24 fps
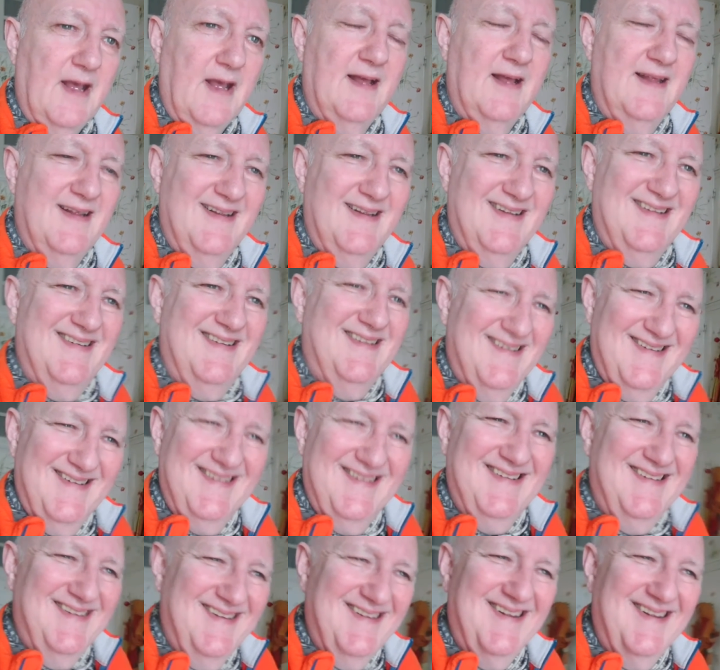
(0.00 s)

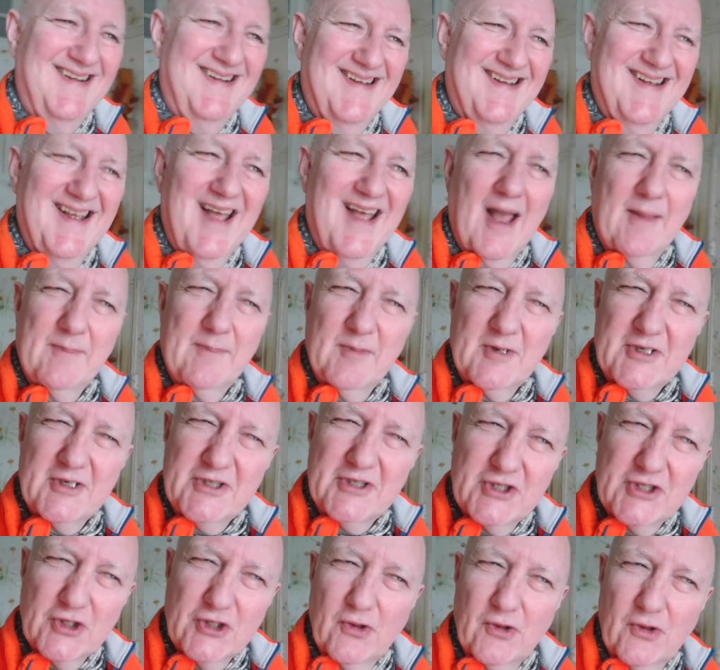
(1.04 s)
I'm
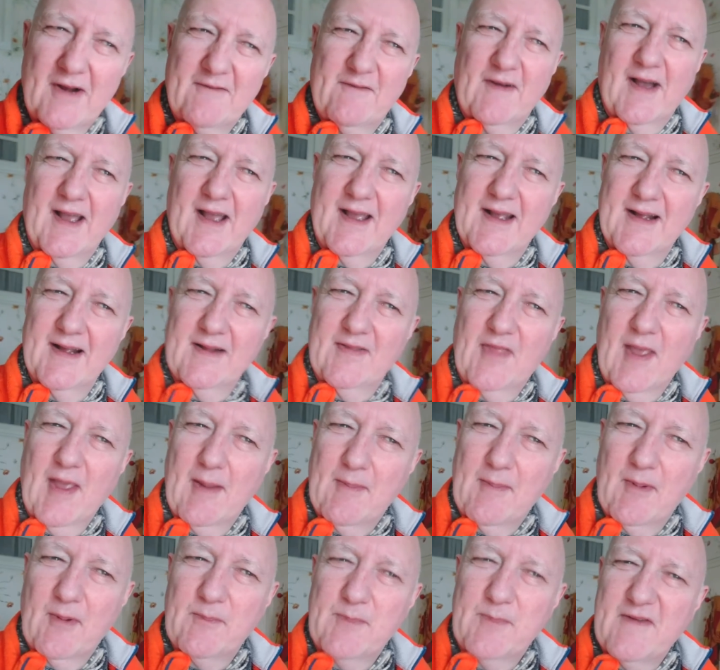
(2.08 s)
not sure if I heard
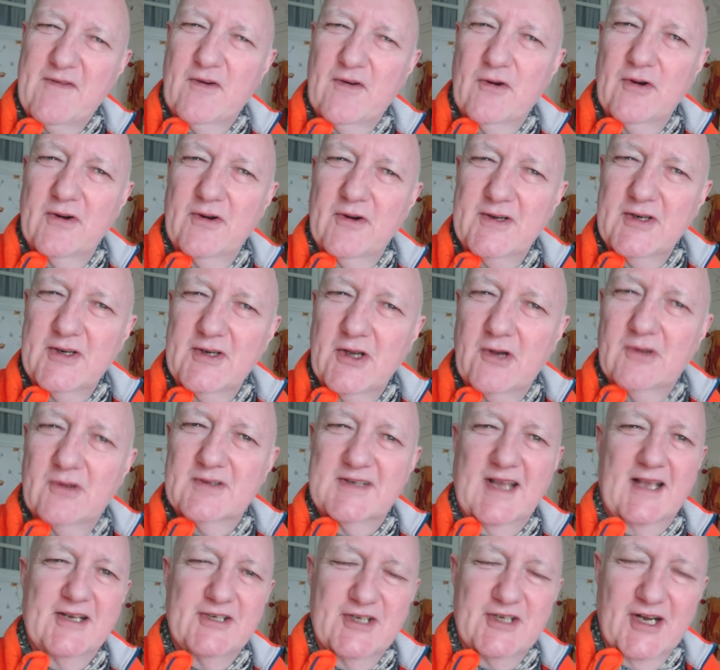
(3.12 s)
that one before or
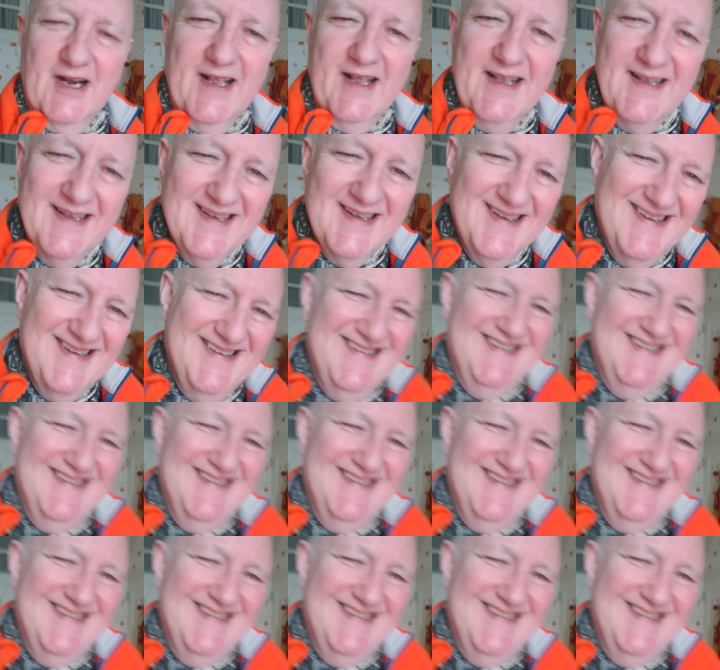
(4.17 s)
not, actually.